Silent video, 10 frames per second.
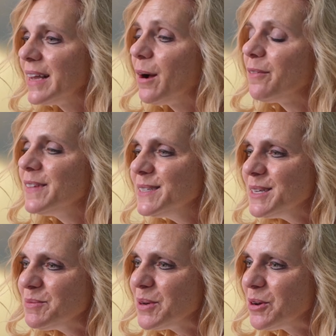Now, if this
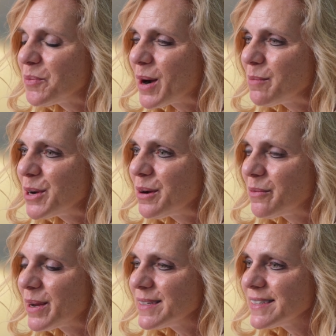has been your primary
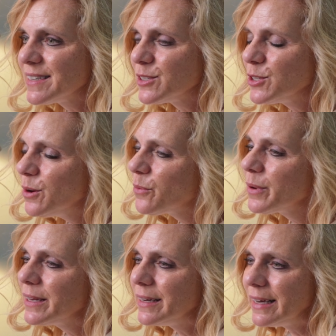residence, you don't
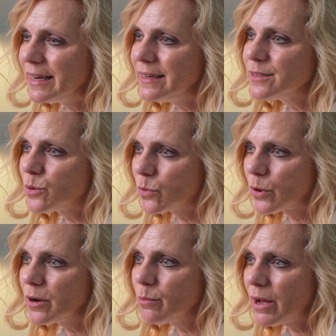really need to
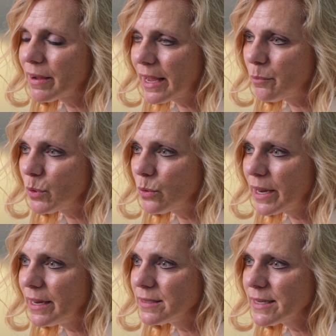worry about capital
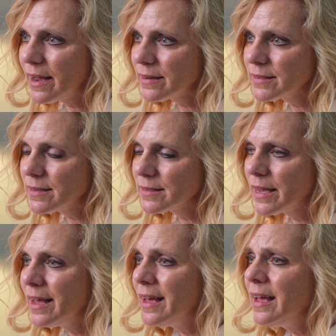gains taxes.
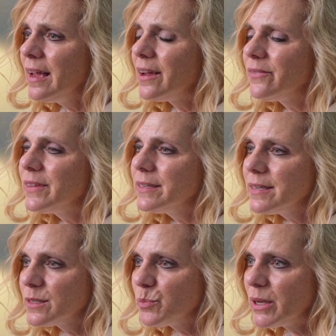If this
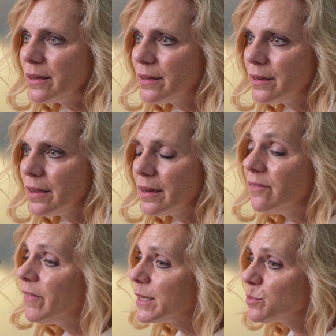has been an
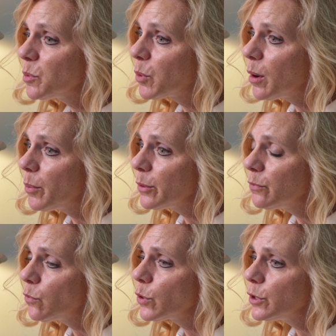investment property
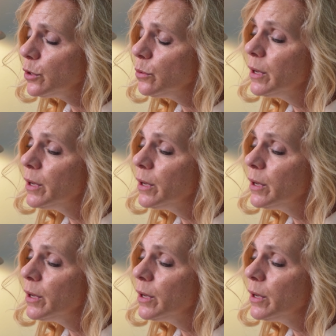for you,